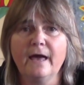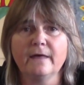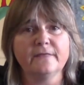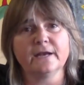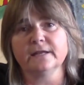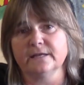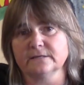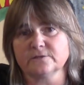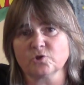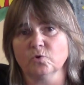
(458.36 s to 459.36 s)
than it
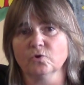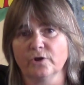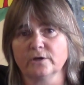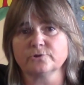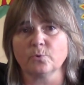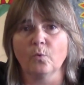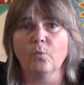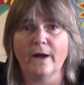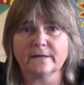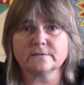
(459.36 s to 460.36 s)
is to hold on to a
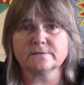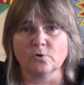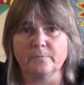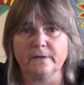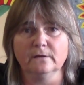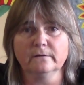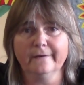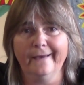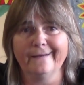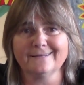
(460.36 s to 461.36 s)
wet, soapy
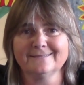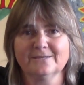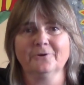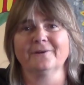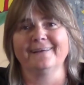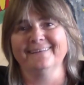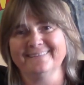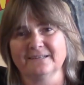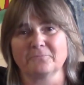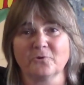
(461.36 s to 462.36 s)
cat. It's sort of
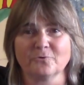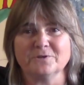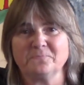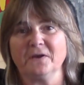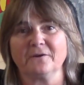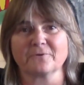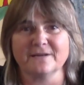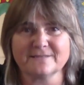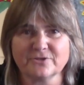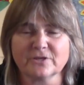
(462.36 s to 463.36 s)
like a grease pig
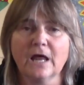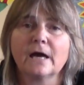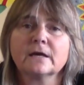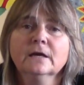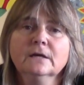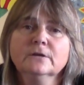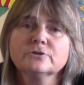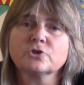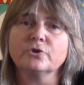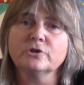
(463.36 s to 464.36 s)
race. Good luck.
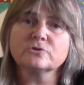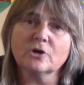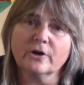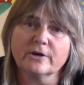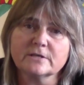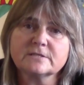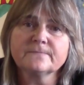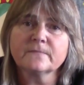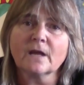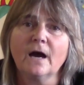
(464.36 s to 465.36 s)
So use a
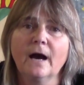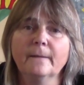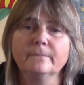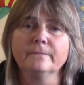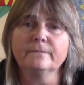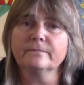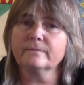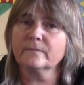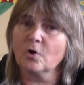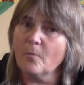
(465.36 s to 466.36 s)
harness,
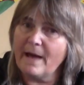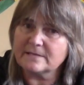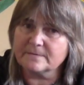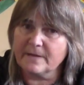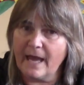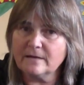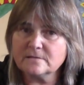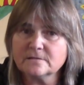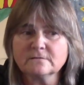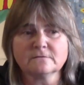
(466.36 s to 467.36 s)
go bath some
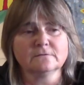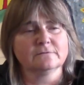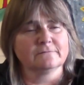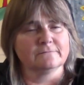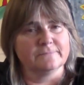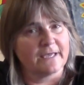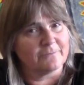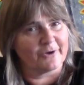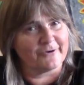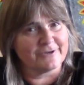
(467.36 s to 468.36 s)
cats, make
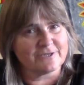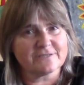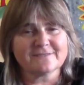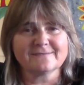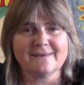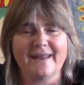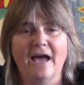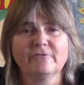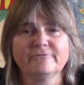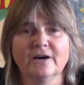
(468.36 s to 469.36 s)
them look gorgeous, and
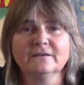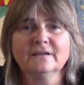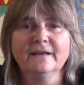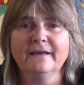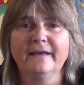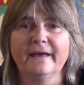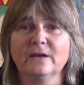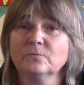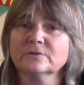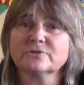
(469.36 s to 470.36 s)
have fun,
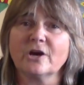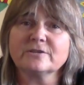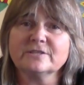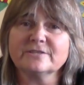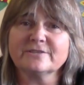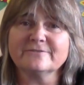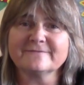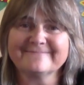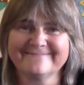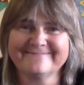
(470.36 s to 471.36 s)
and we'll talk to you soon.